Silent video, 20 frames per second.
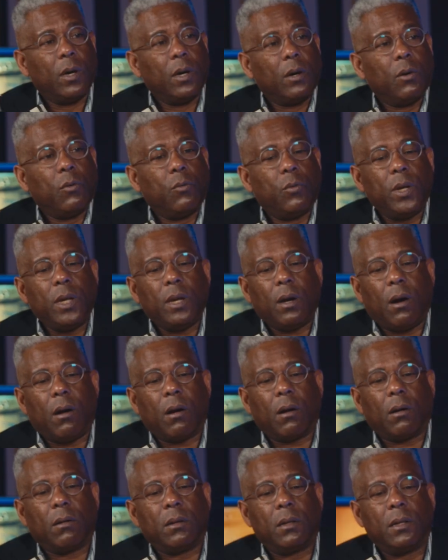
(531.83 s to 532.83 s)
we
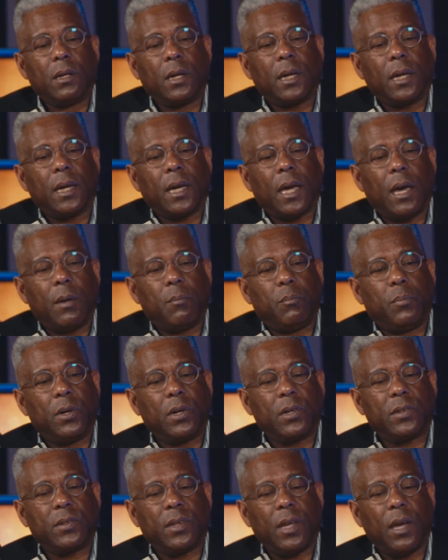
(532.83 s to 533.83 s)
are looking at
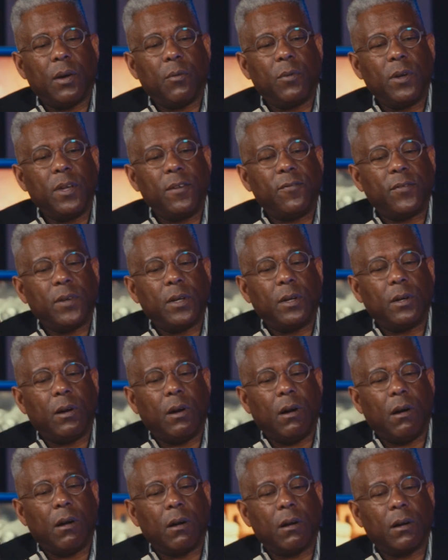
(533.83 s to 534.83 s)
books that we feel
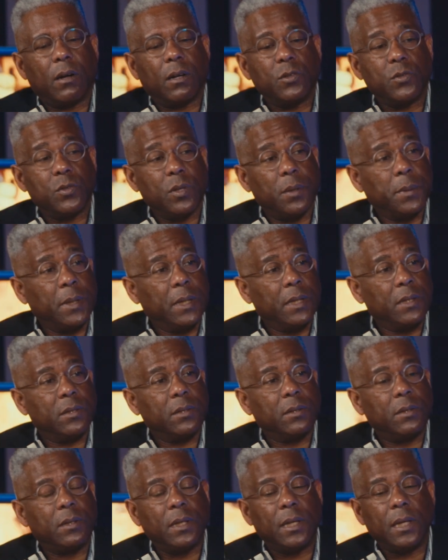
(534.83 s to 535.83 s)
are contributing
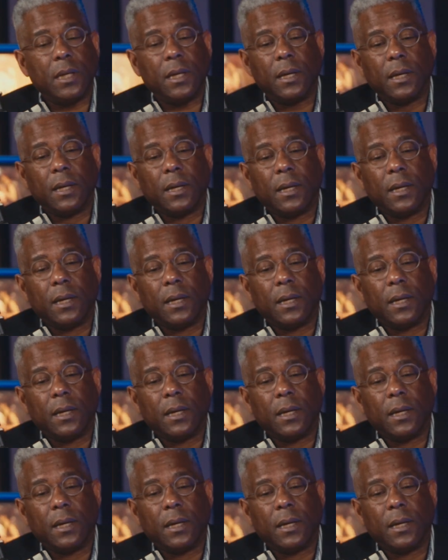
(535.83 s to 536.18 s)
to the